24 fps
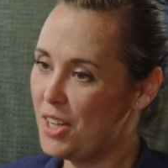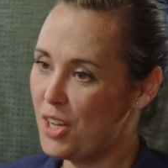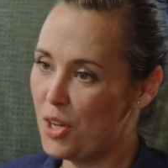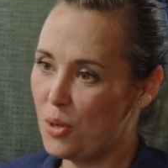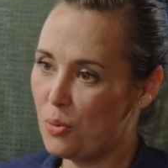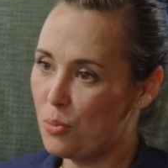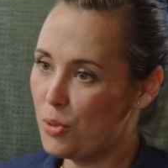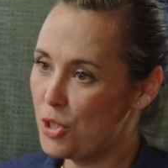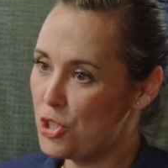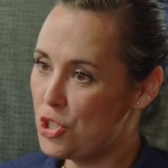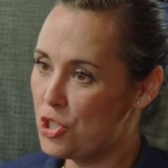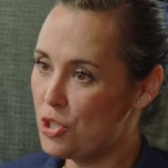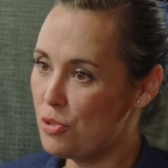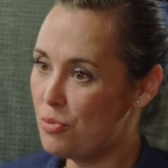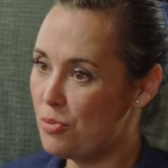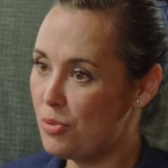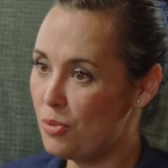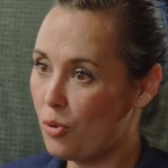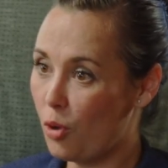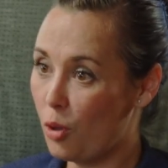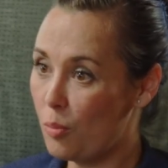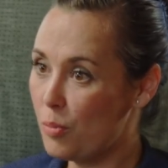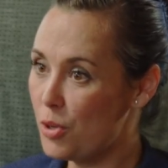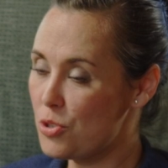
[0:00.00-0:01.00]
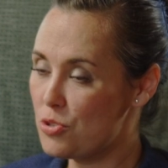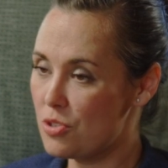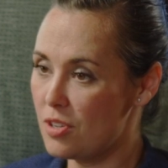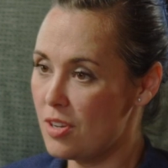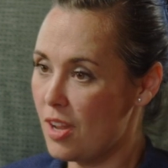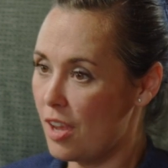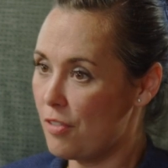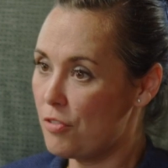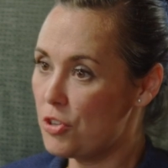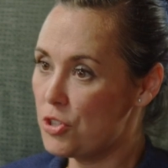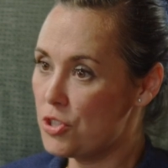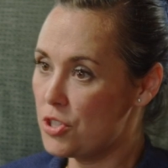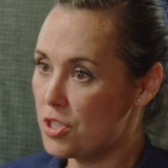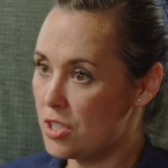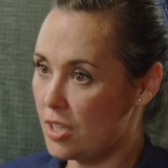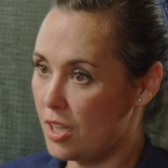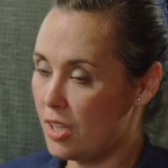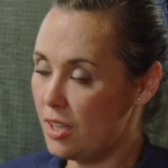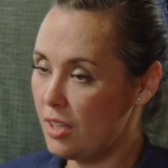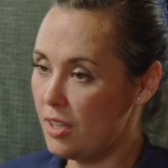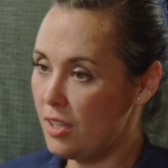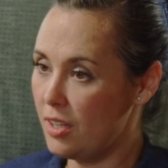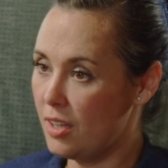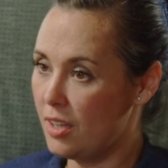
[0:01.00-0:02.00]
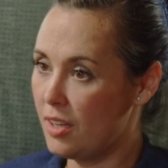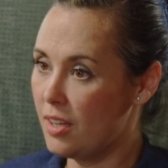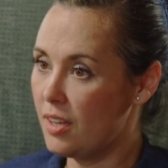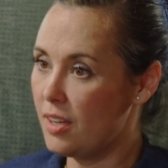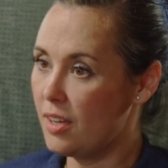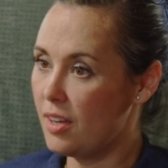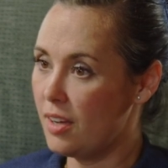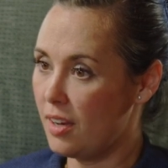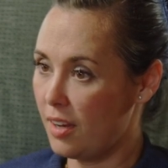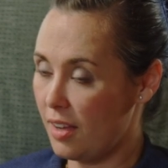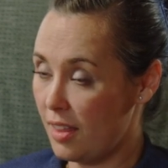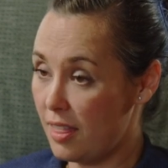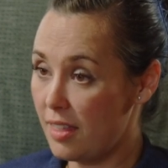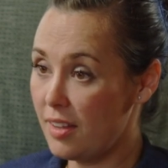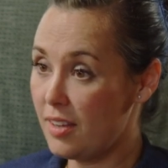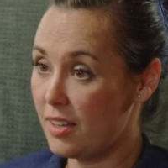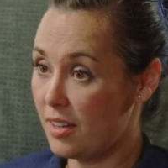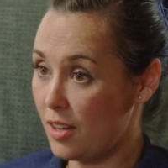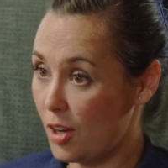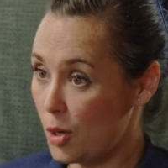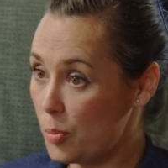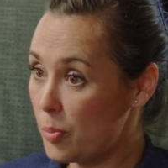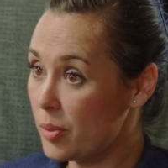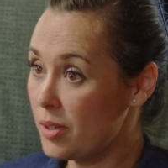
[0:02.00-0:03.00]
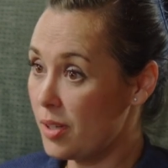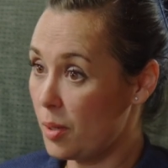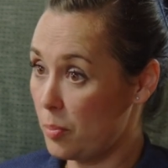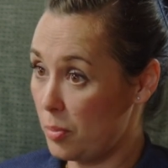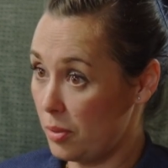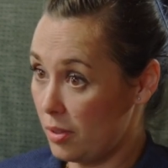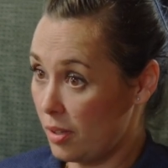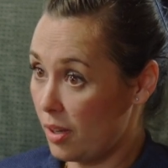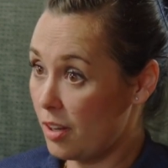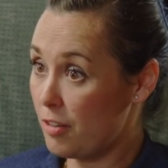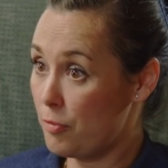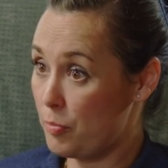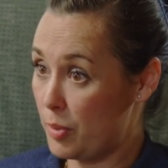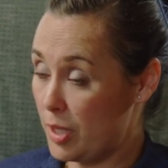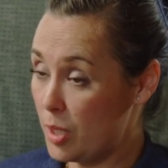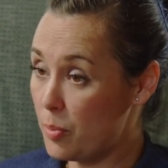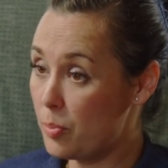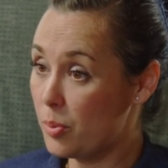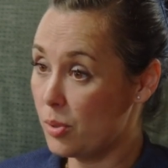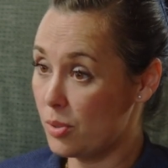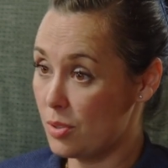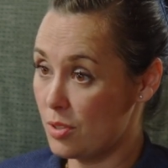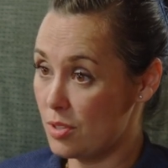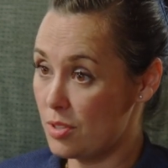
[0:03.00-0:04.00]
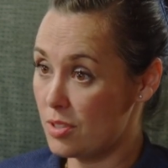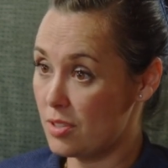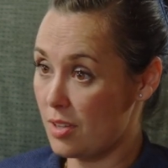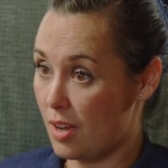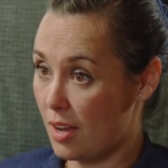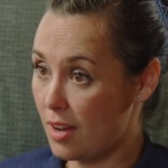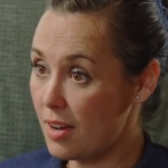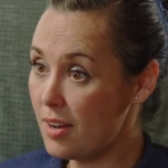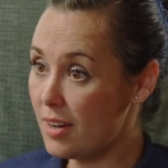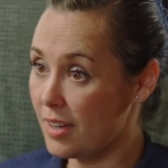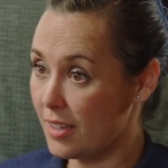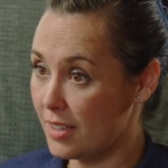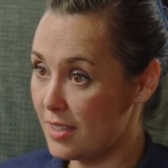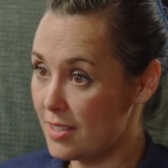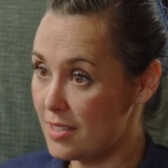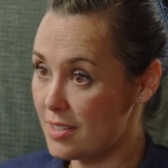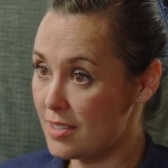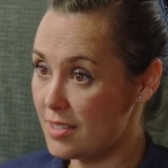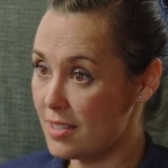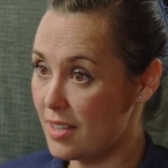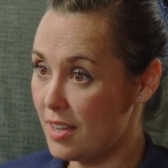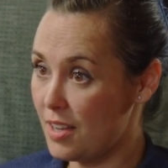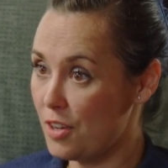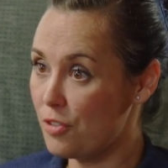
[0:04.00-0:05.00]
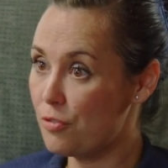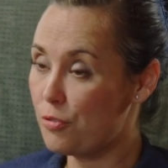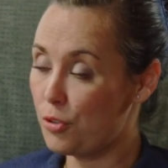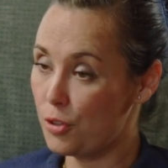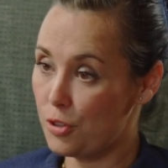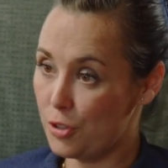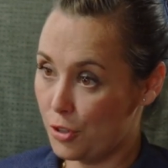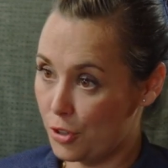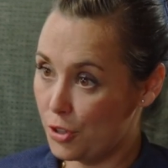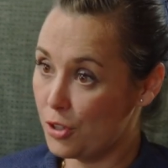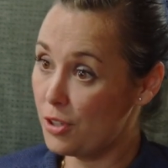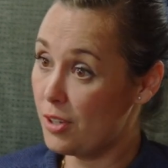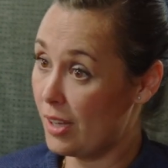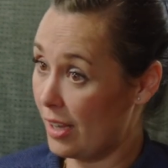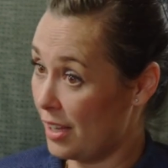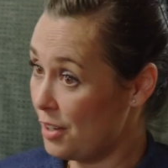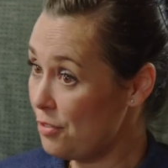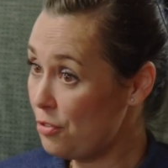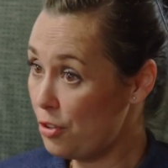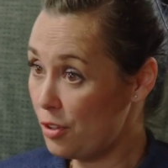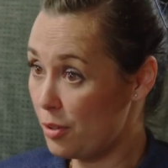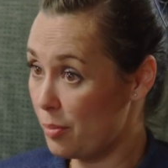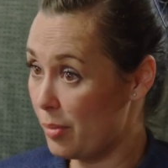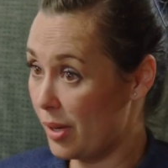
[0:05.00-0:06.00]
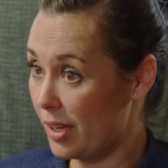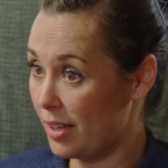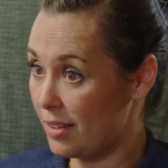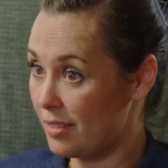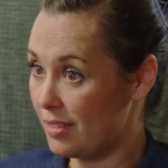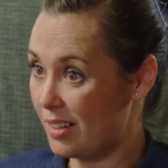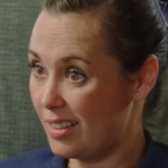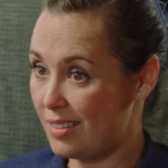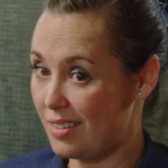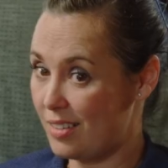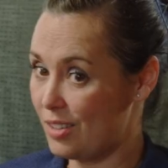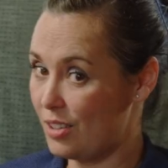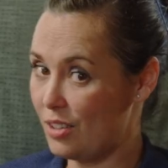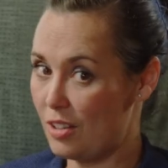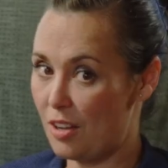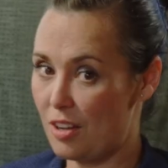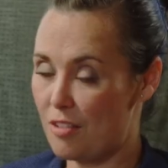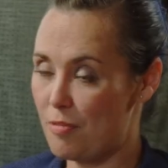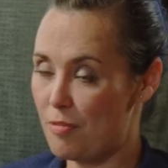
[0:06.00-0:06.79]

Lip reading: which you almost never see, I think it opened up a lot of people's eyes for the good and for the bad. I think a lot